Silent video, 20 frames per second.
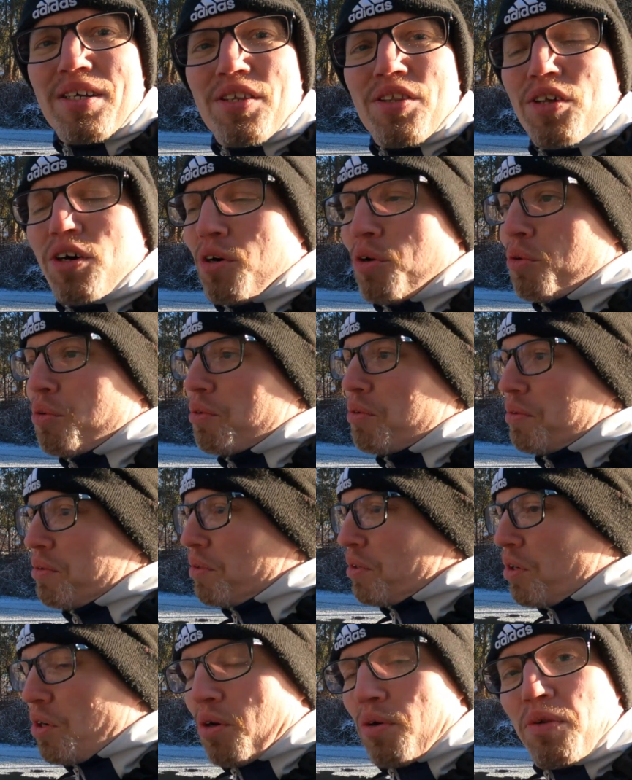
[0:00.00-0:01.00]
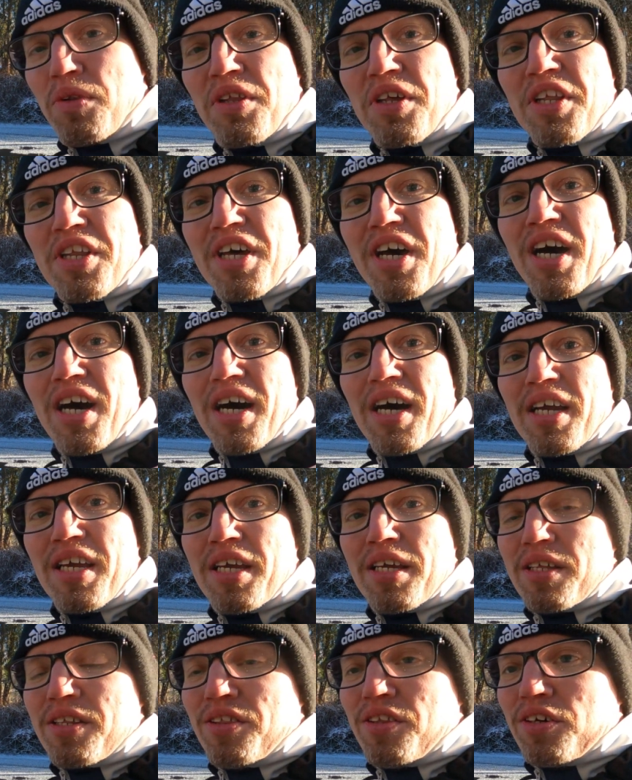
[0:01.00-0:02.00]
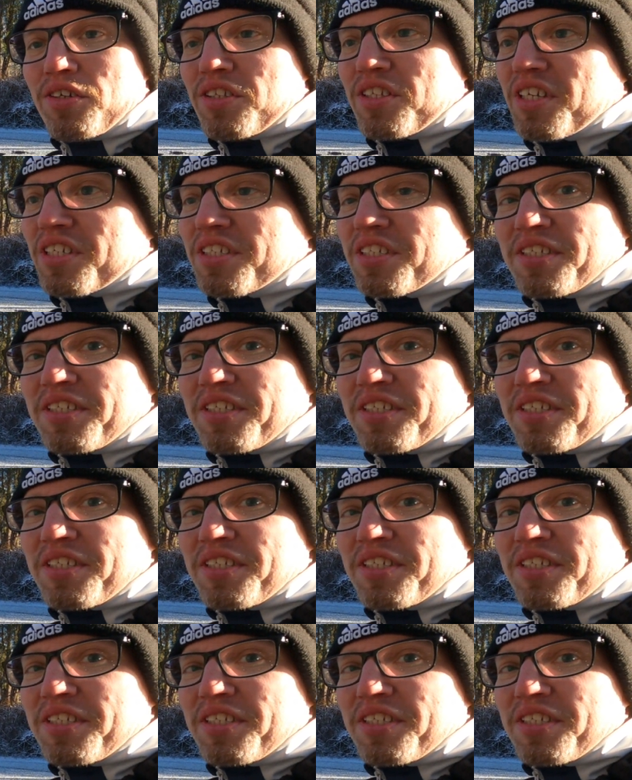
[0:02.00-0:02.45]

No goldeneye, not a